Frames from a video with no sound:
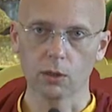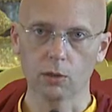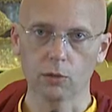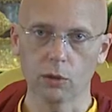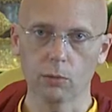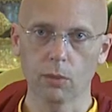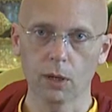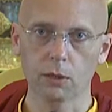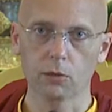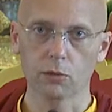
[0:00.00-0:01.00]
and some
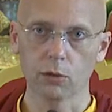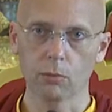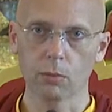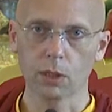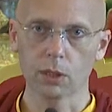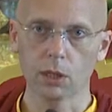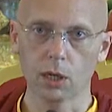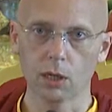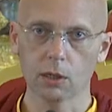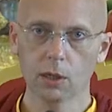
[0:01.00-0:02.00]
might and some might
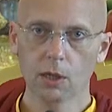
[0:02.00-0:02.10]
not.